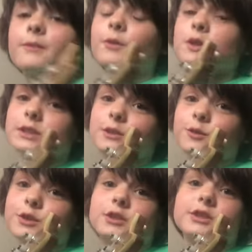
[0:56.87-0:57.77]
First things
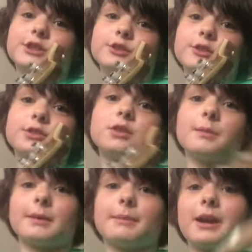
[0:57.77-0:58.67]
first, I'll teach you a
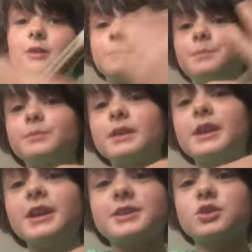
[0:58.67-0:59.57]
strumming pattern.
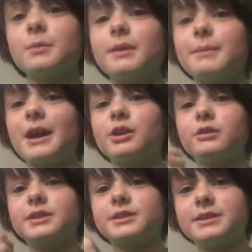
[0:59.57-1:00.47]
A strumming
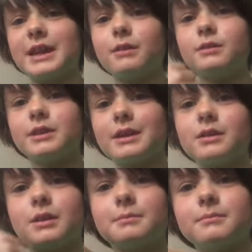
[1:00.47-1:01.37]
pattern is down,
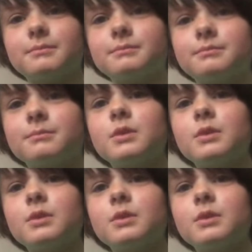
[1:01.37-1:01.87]
down.